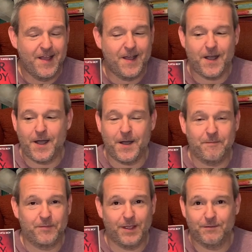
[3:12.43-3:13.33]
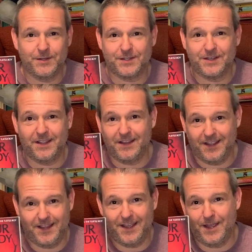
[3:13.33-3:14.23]
It was
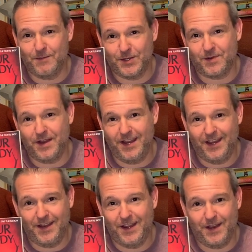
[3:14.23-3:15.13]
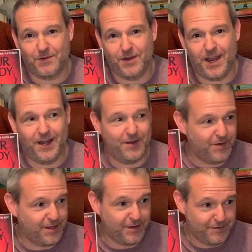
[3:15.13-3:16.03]
the imagery he created
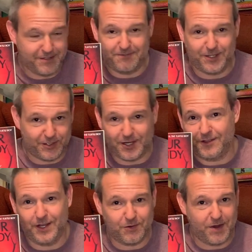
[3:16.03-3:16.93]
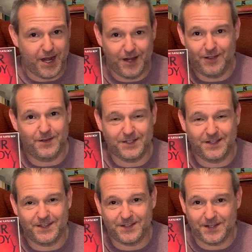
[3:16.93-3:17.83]
with those, just suddenly created in those
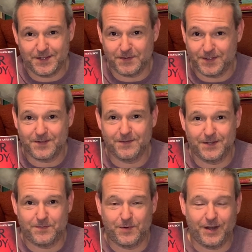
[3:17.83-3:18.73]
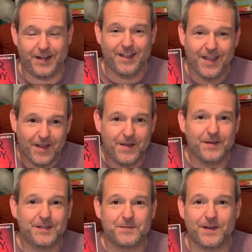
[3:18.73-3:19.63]
instances, was
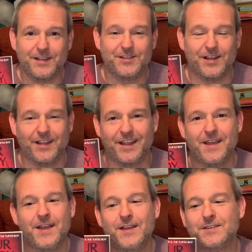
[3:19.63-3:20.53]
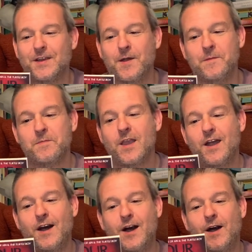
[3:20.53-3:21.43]
pretty chilling.
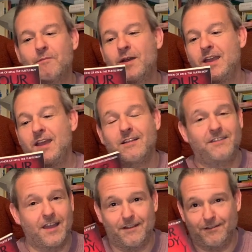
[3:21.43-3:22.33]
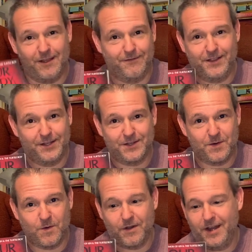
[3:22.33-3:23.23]
So. Yeah, loved this
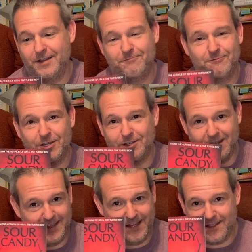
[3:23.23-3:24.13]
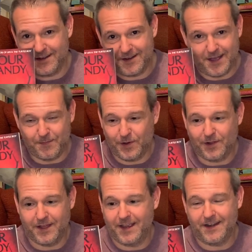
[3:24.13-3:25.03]
story, just like the other
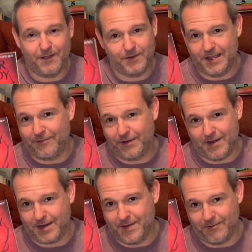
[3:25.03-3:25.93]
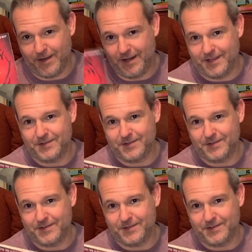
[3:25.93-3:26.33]
couple, and I would definitely recommend reading this